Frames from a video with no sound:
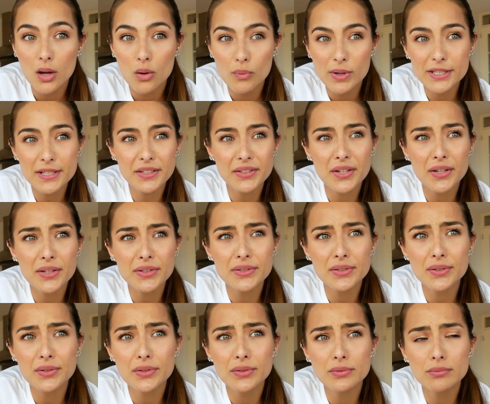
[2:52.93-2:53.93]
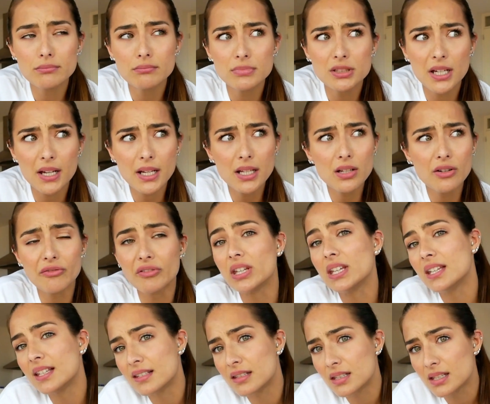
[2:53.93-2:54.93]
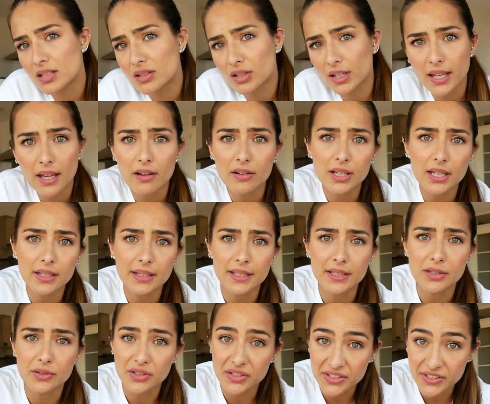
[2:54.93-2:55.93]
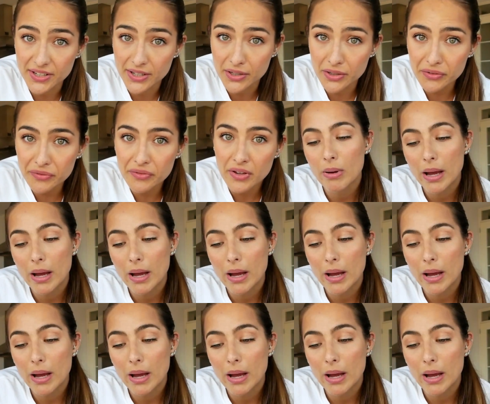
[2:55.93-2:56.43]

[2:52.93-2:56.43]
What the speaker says: which is also kind of easy to calculate yourself.